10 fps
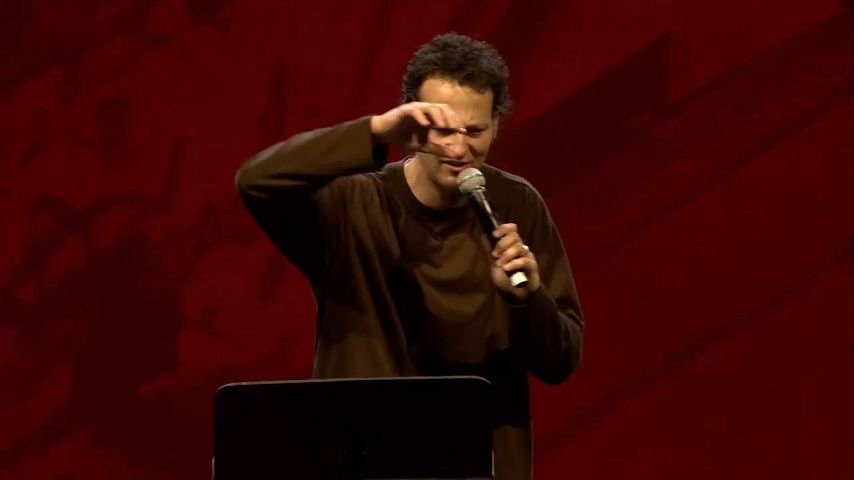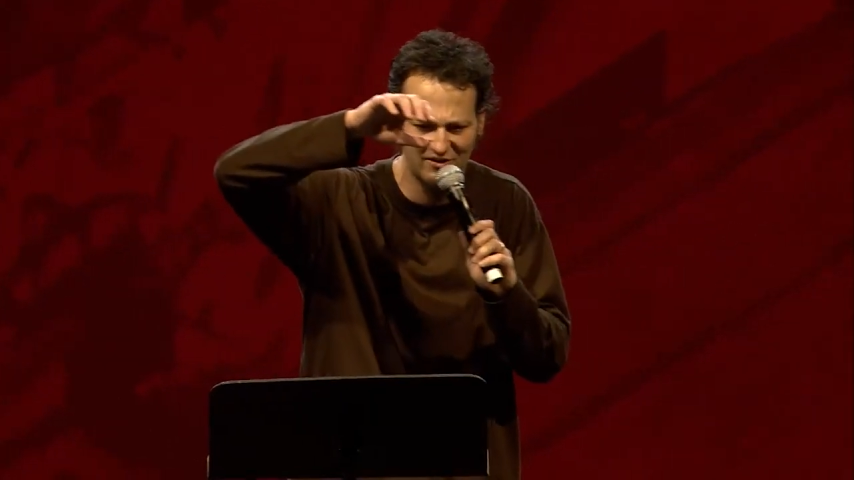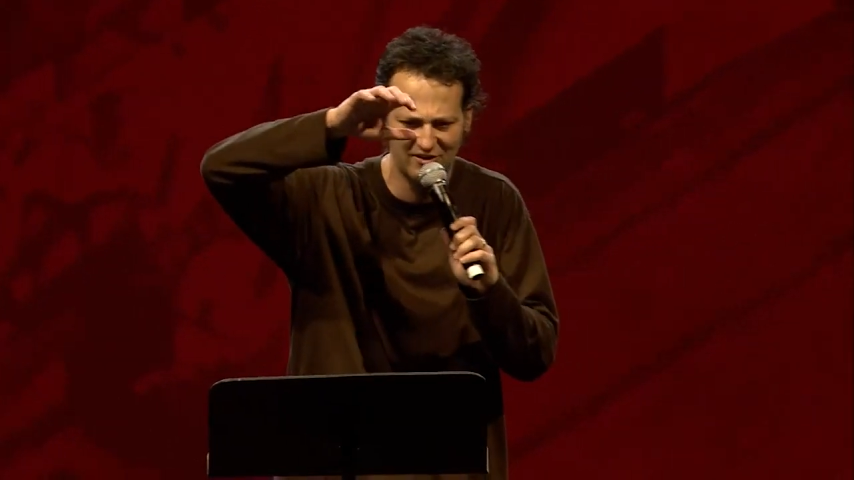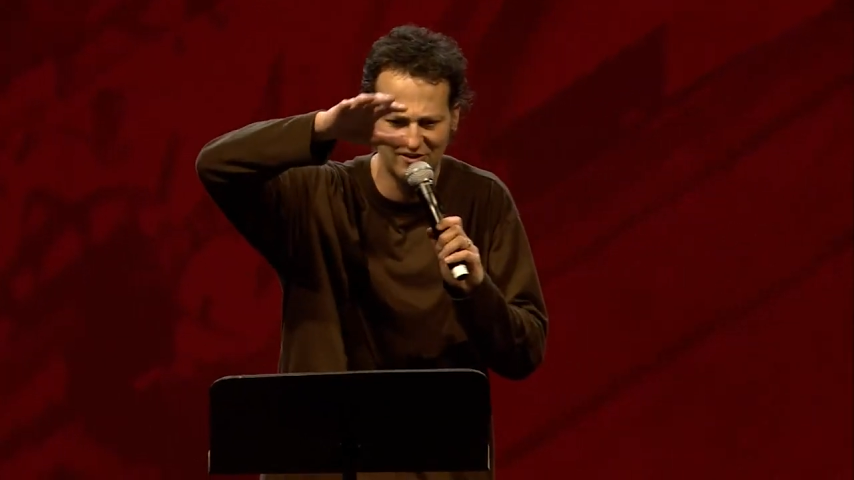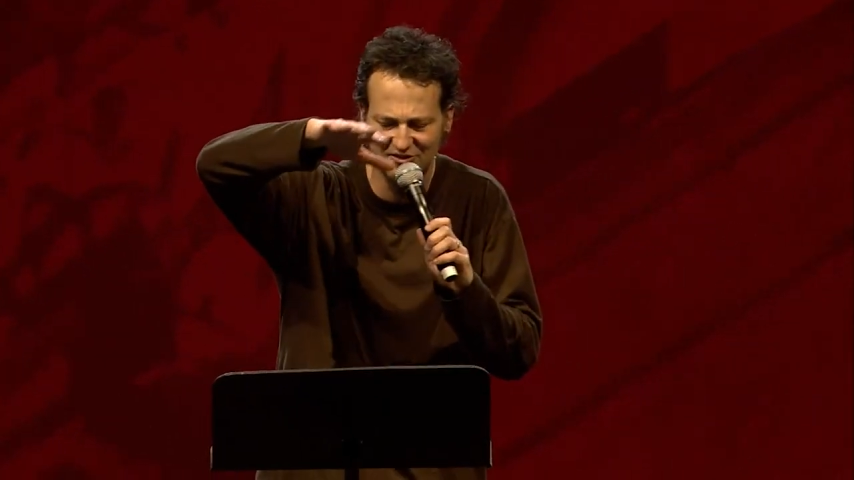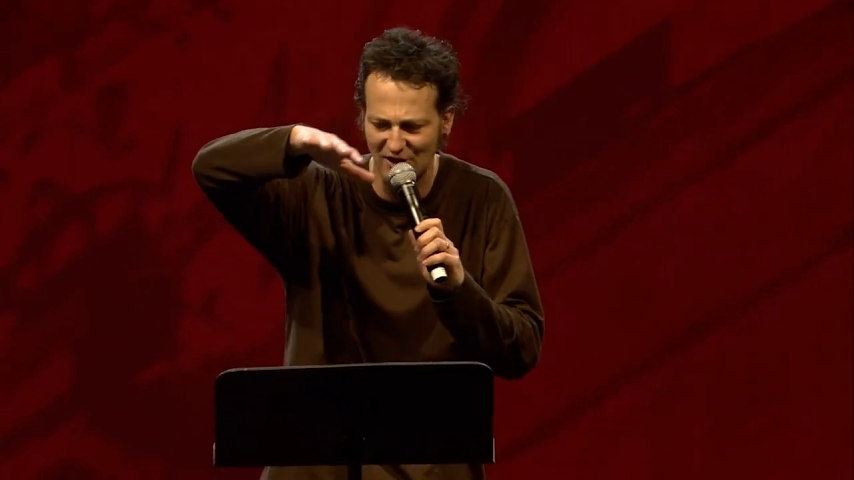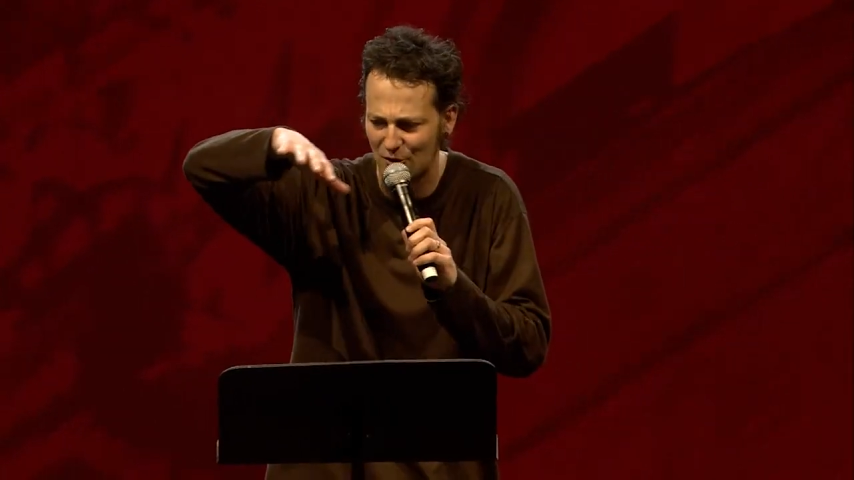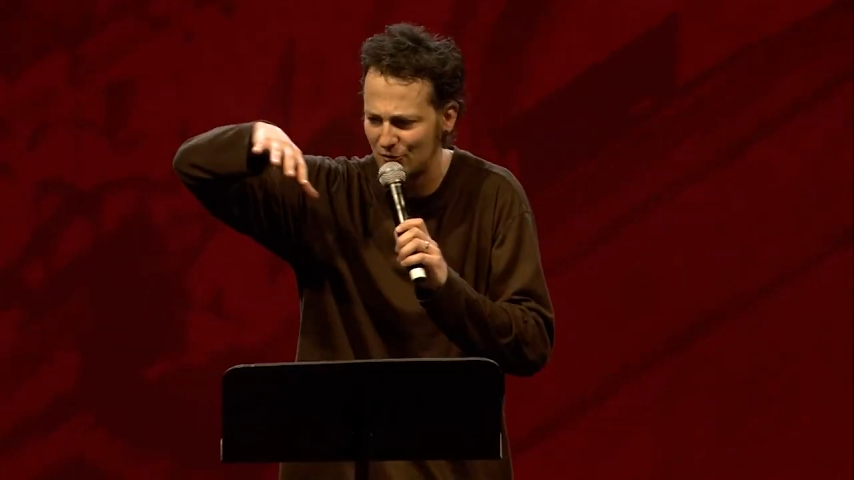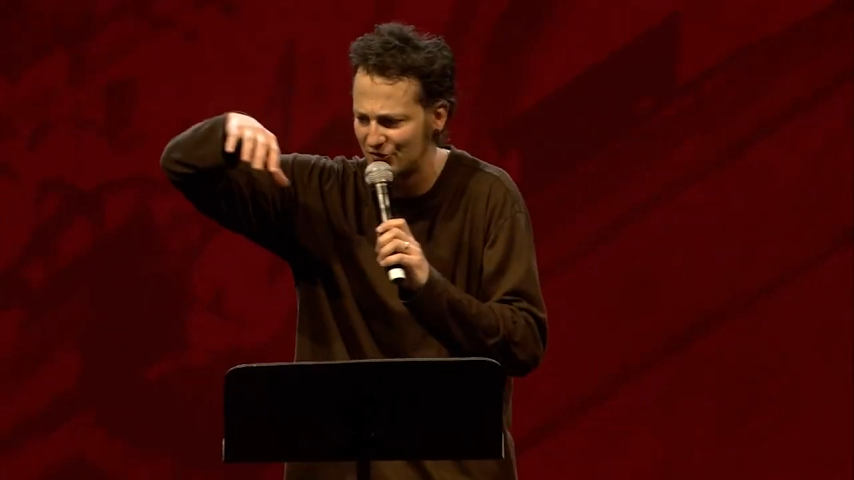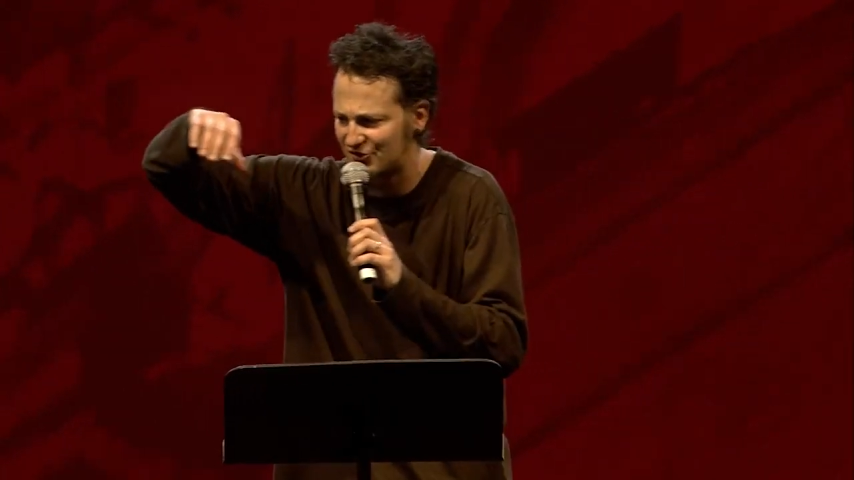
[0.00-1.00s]
the
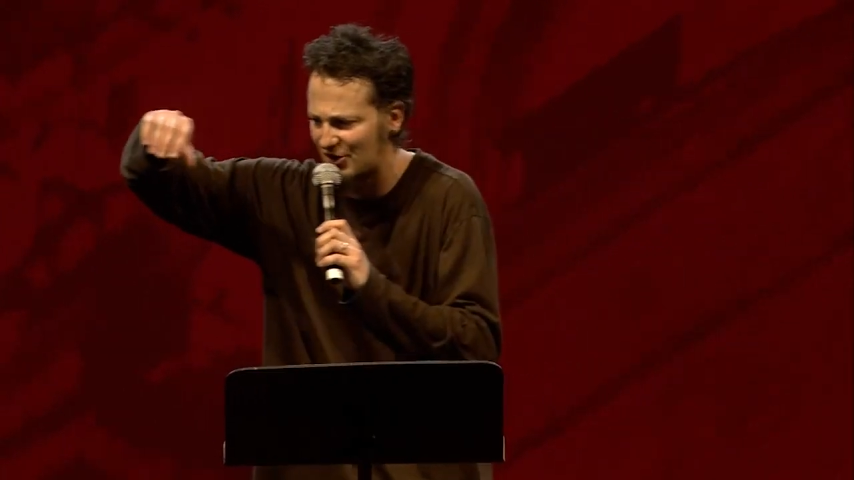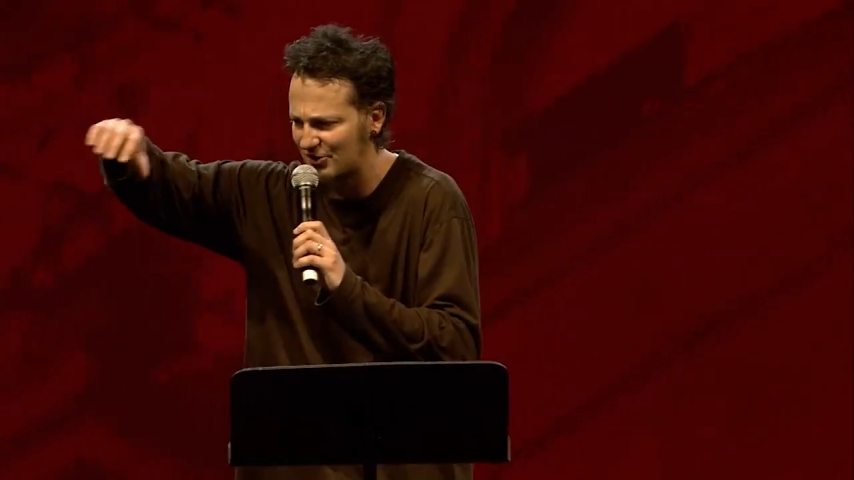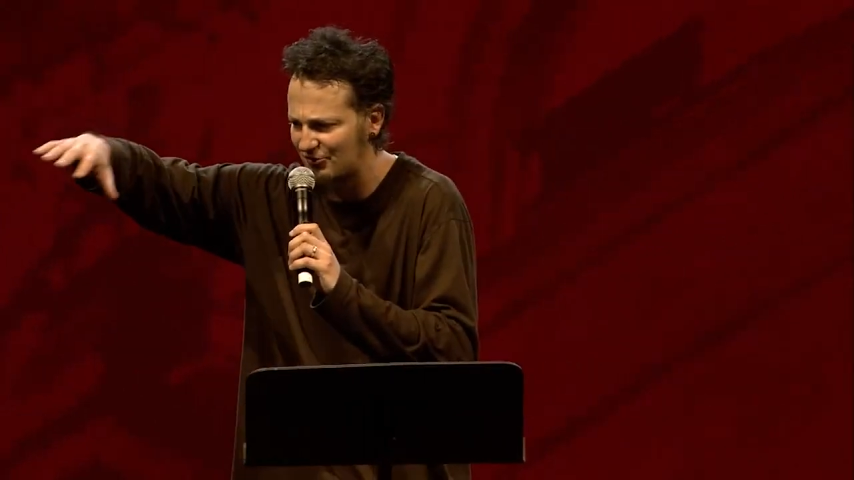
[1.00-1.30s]
stones start to